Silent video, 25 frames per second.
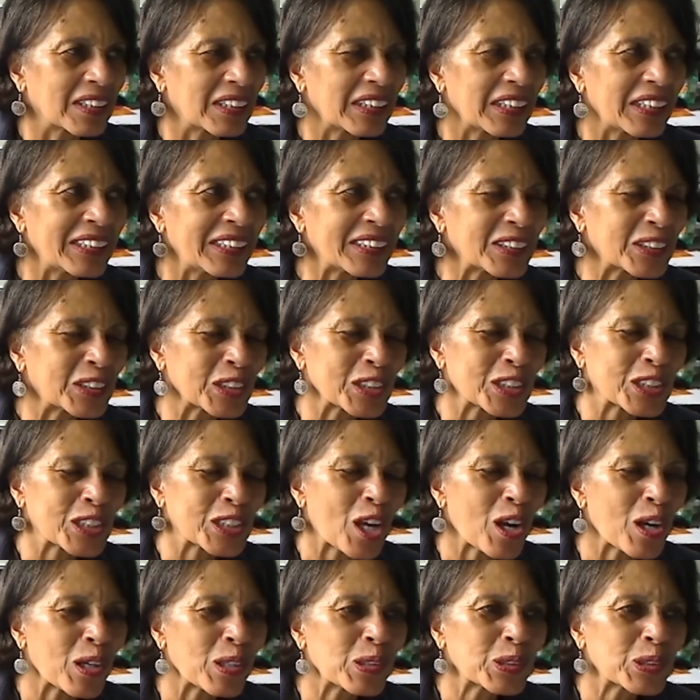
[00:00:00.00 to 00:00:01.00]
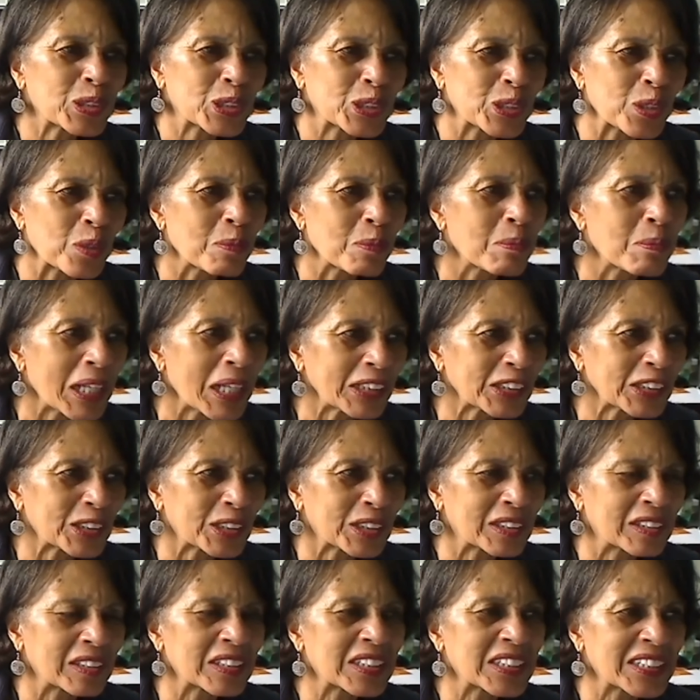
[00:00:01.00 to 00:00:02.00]
It just hurts so
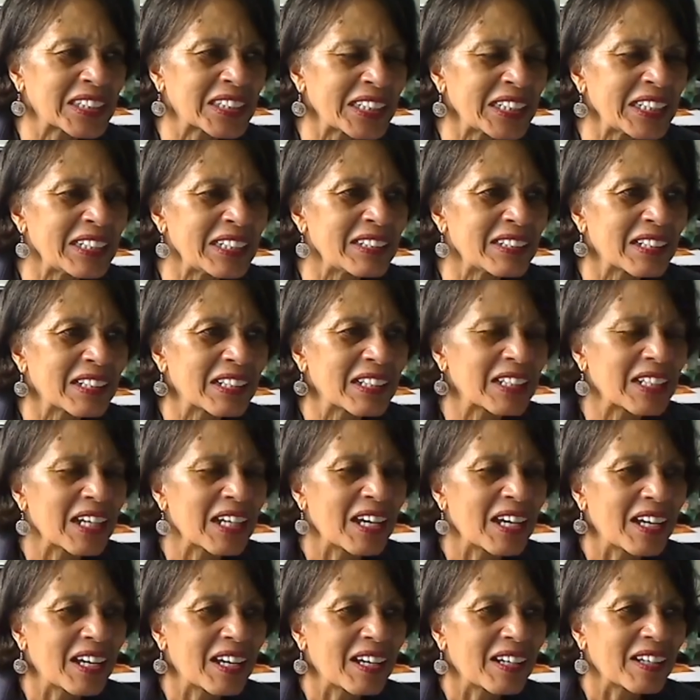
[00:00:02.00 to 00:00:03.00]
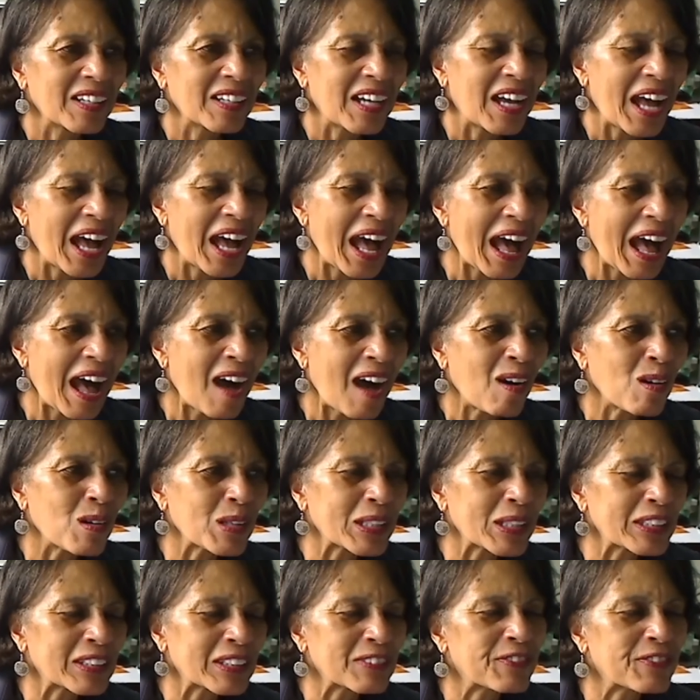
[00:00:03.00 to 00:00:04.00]
much to see how
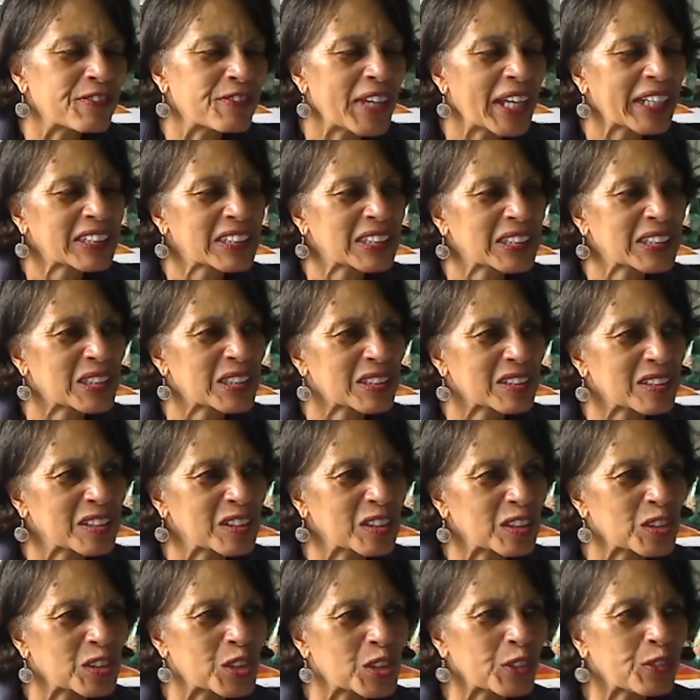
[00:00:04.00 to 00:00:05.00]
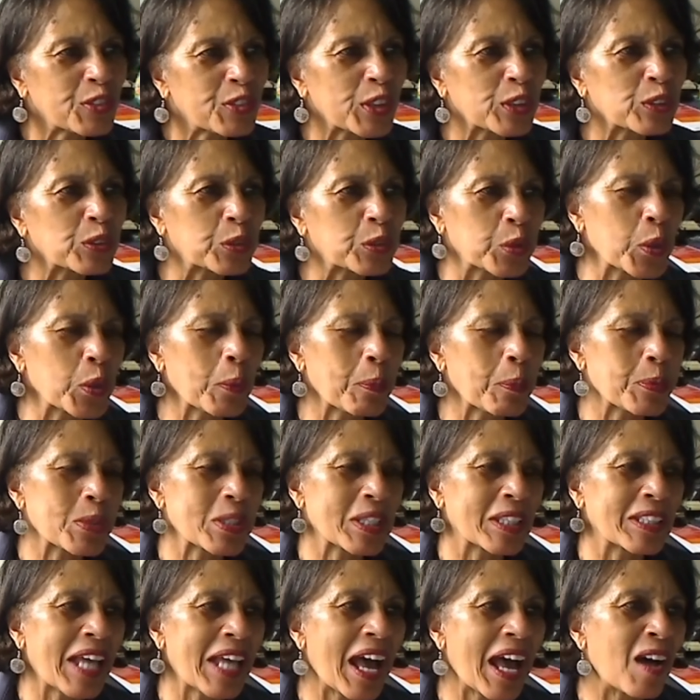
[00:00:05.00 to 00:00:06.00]
it affects different groups
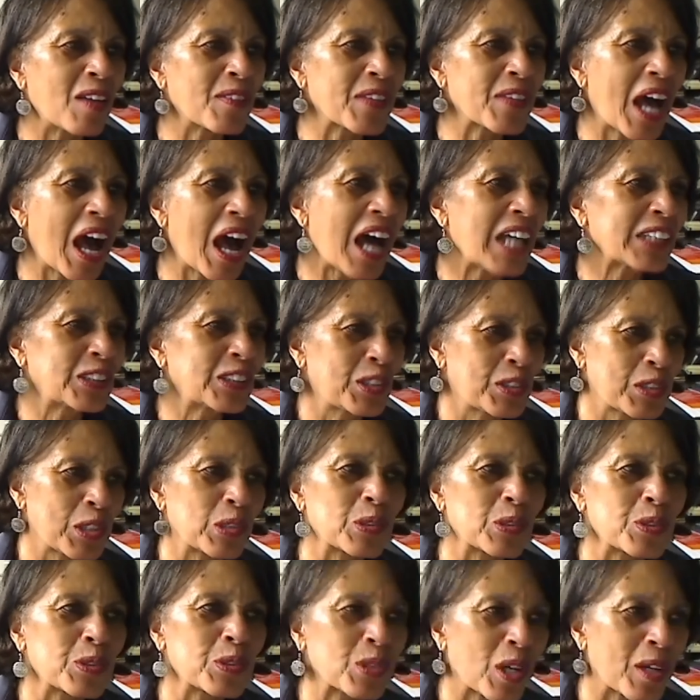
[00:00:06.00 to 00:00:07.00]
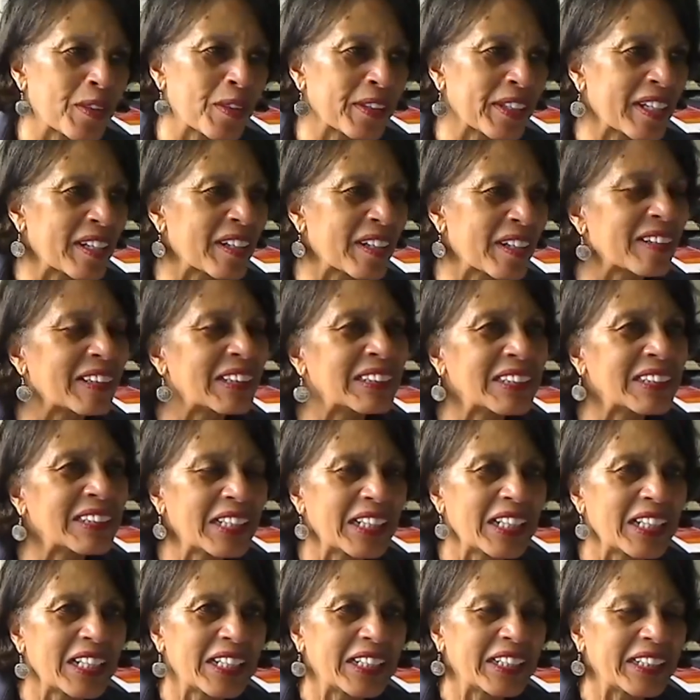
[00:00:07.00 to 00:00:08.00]
and how the hot zones are there, and
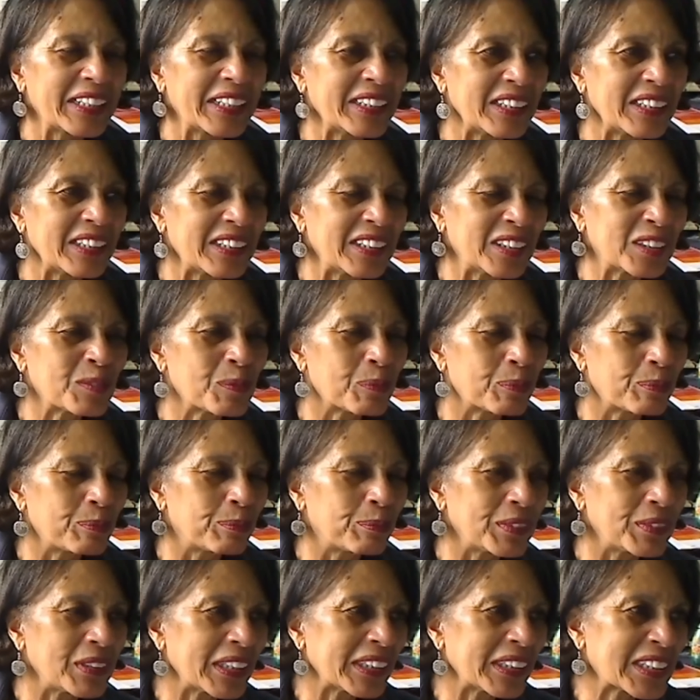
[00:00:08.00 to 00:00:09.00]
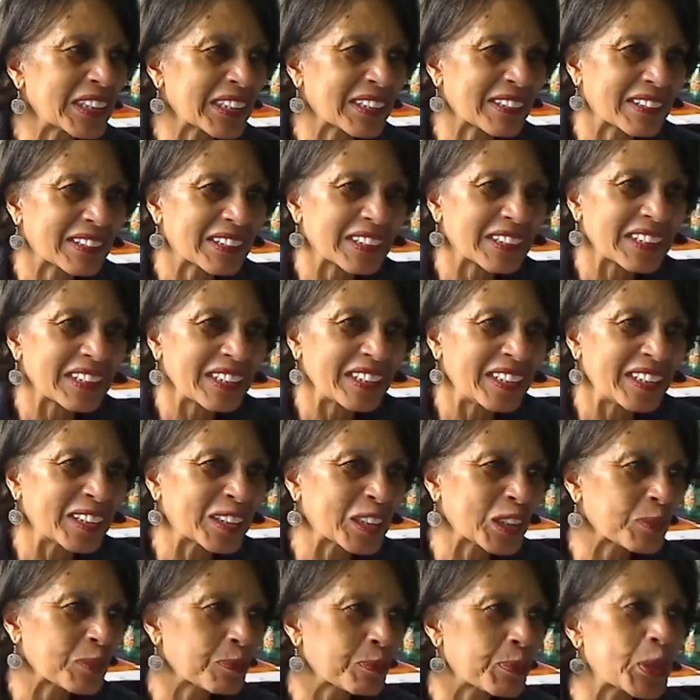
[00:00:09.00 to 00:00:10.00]

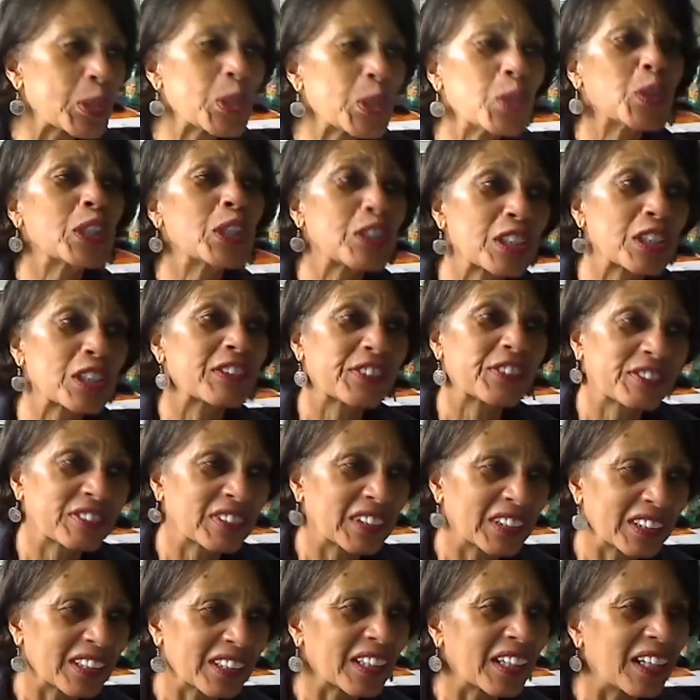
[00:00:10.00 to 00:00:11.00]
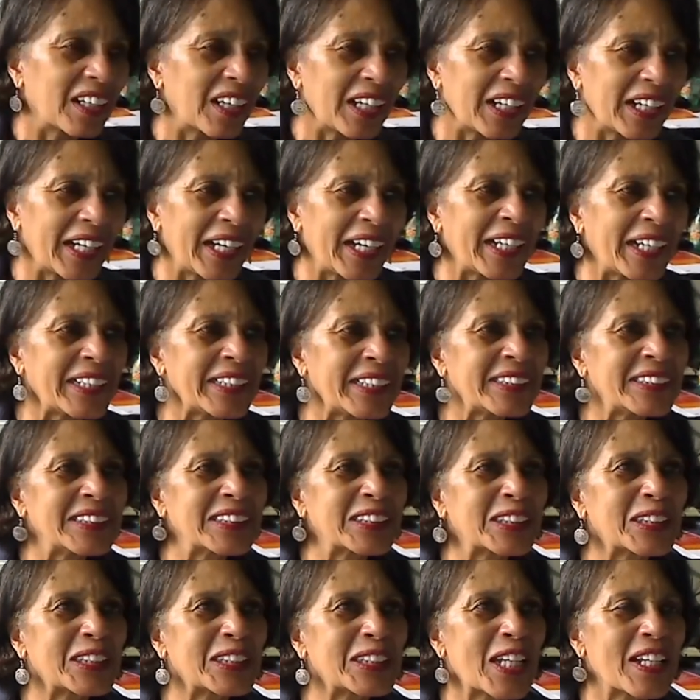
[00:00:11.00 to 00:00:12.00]
it's punitive,
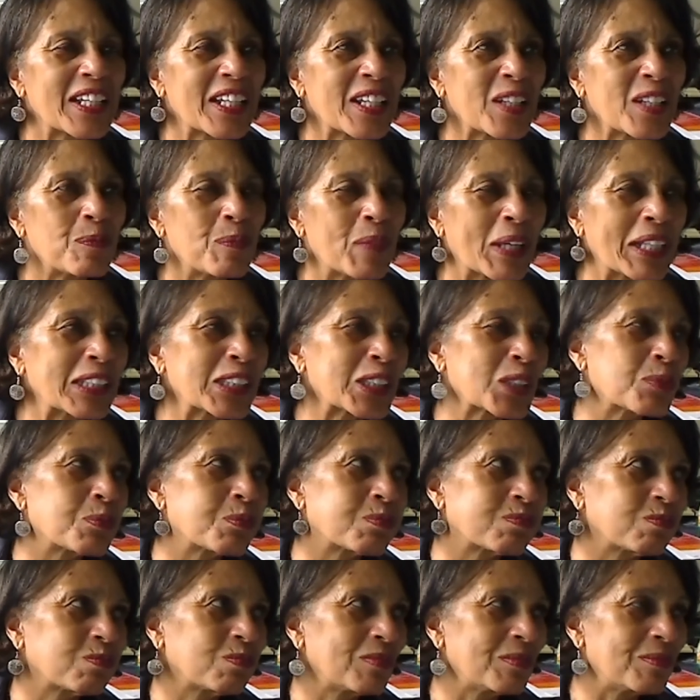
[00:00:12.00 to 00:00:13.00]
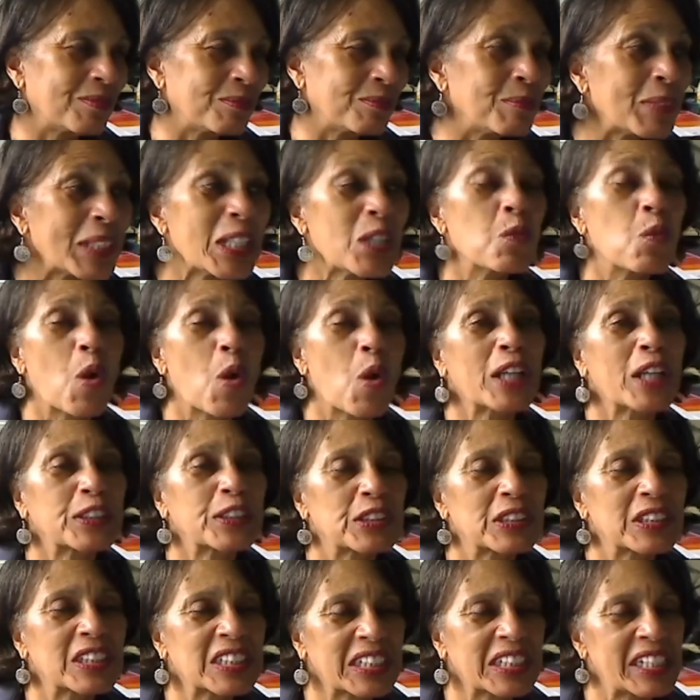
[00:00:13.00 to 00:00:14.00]
and it makes me want
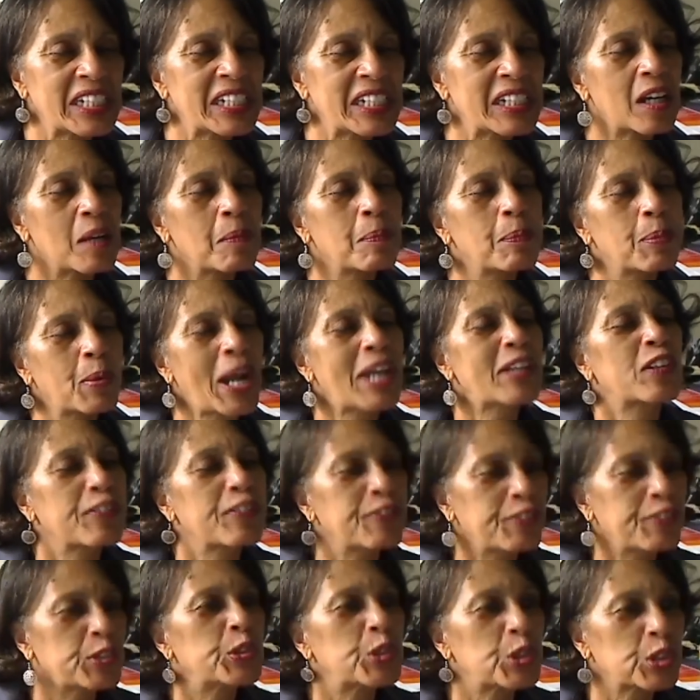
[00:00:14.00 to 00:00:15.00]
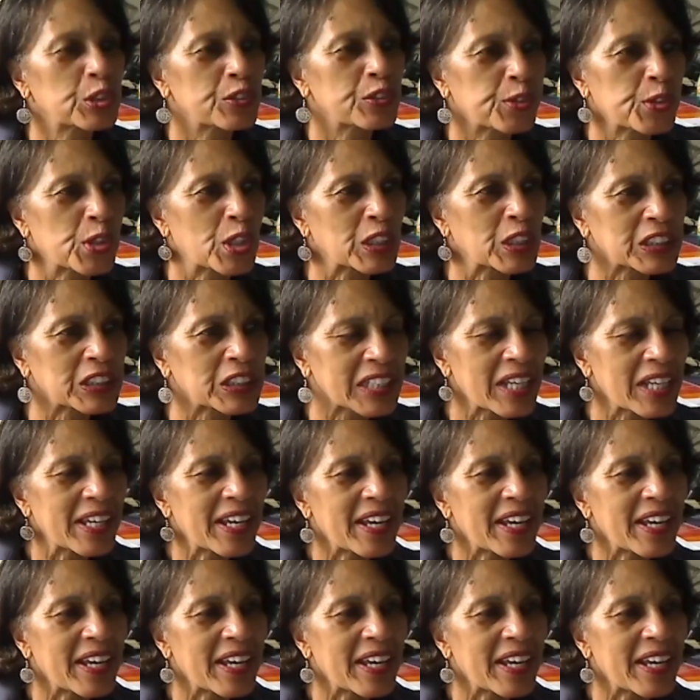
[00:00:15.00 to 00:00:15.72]
to see a brighter future for us.